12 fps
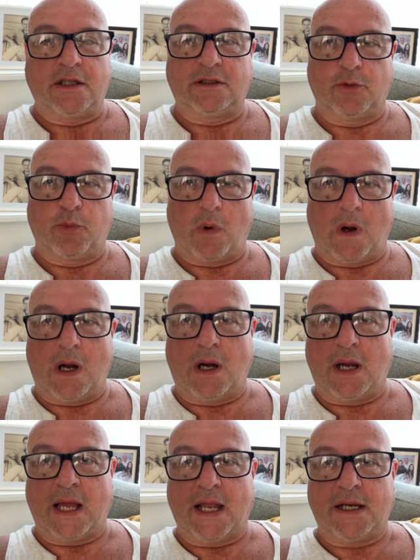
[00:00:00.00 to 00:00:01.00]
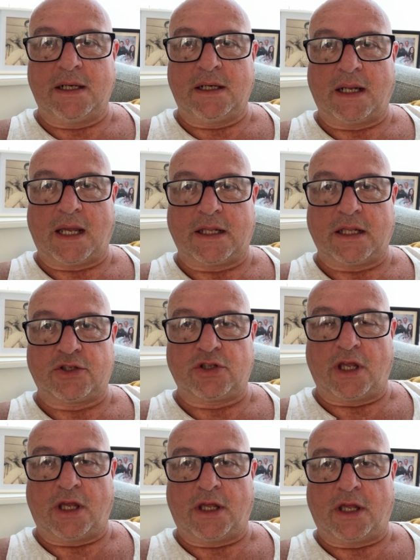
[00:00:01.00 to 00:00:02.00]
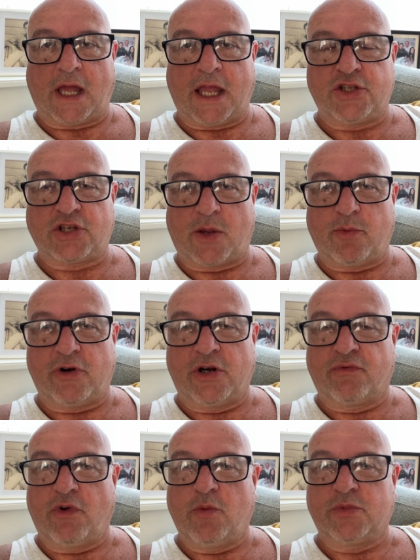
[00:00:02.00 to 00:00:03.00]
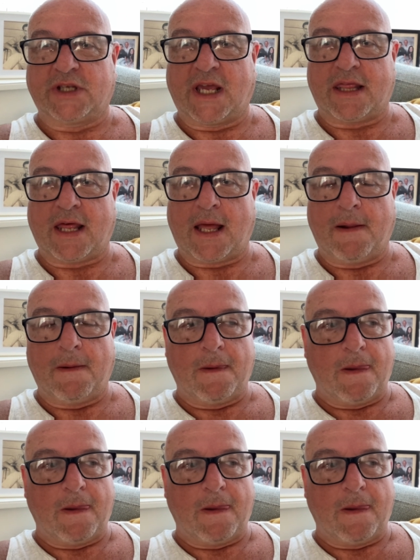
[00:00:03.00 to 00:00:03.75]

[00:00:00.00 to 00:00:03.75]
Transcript: Dubois and AJ were in a room together